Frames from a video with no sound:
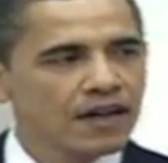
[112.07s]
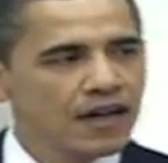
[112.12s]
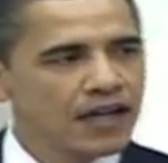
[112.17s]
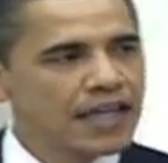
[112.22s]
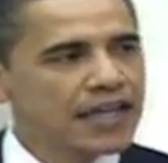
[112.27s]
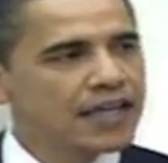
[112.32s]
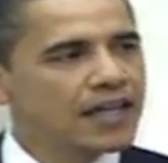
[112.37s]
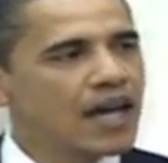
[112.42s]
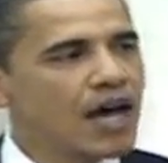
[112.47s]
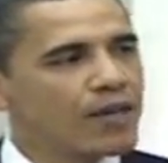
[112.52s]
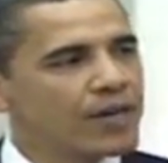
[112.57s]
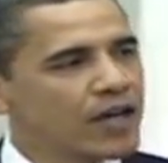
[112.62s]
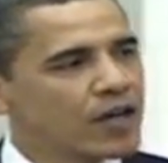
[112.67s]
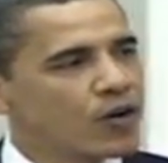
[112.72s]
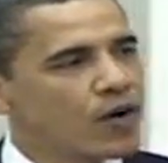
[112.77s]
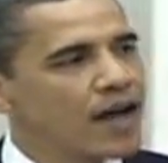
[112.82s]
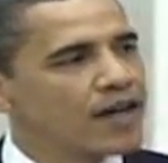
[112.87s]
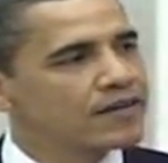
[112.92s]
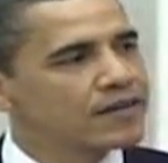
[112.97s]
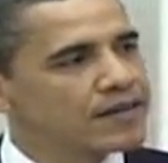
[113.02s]
An economic
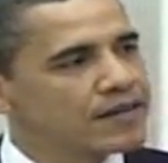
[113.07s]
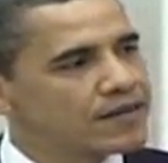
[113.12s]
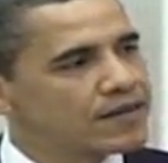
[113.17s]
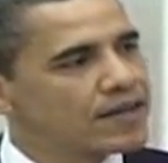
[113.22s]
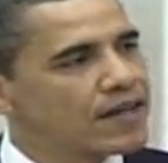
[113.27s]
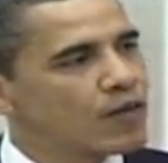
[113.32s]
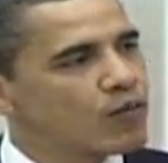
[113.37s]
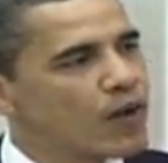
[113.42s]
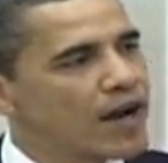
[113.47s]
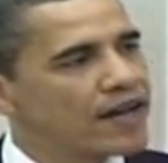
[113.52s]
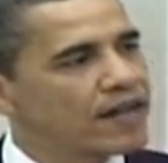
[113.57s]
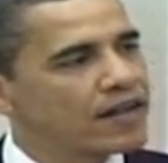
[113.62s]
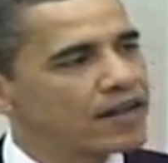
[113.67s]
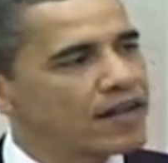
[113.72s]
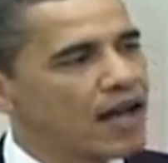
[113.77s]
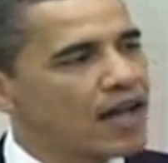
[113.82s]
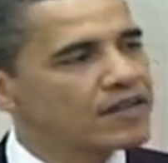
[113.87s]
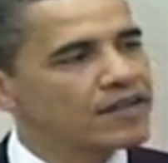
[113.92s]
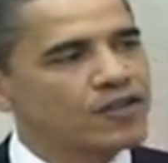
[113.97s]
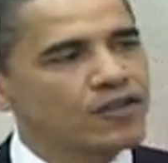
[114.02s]
crisis that
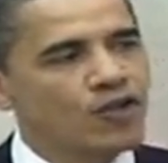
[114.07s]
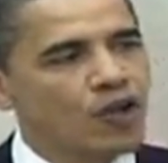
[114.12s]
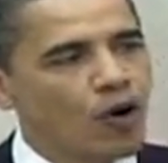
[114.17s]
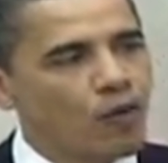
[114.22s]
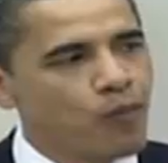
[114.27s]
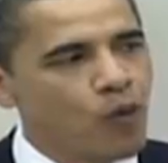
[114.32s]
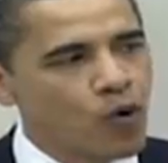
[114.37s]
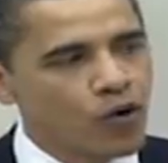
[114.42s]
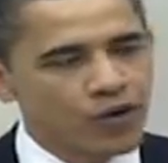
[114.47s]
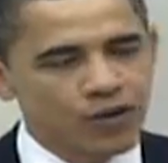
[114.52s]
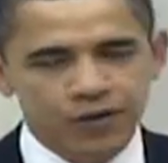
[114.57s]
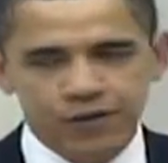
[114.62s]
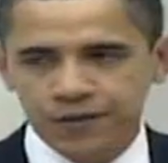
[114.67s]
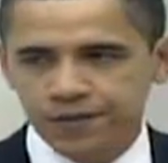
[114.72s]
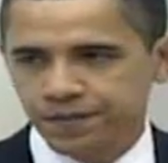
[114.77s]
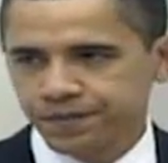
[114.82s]
recognizes no borders.